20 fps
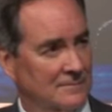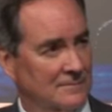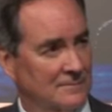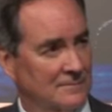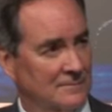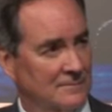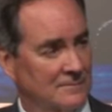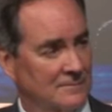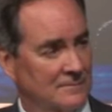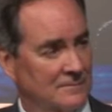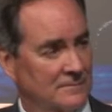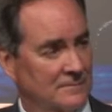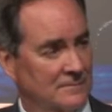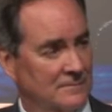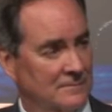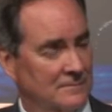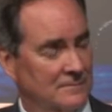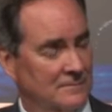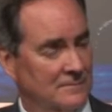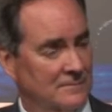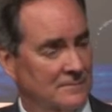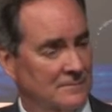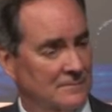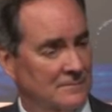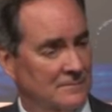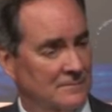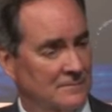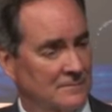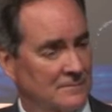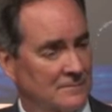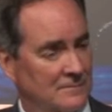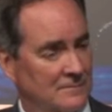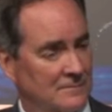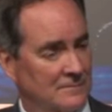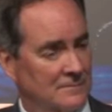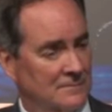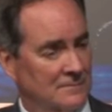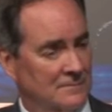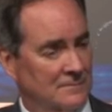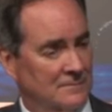
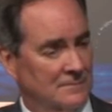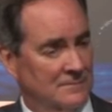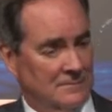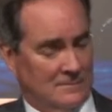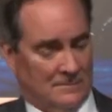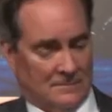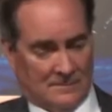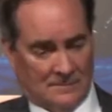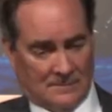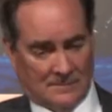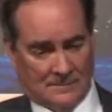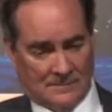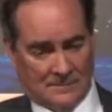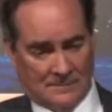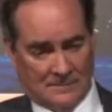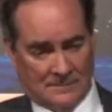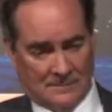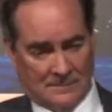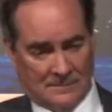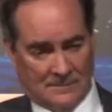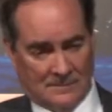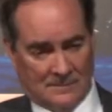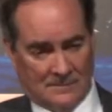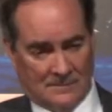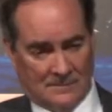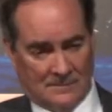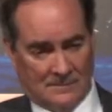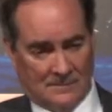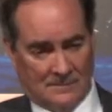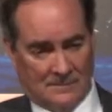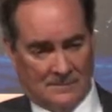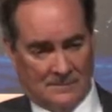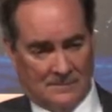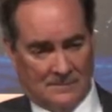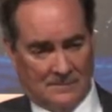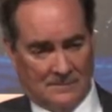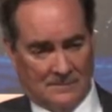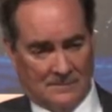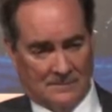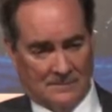
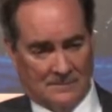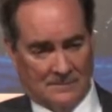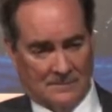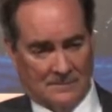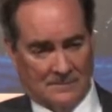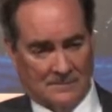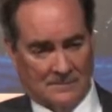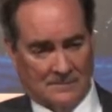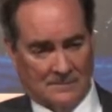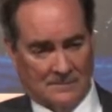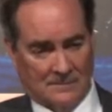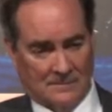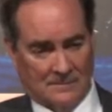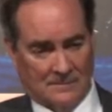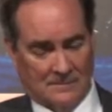This person isn't speaking.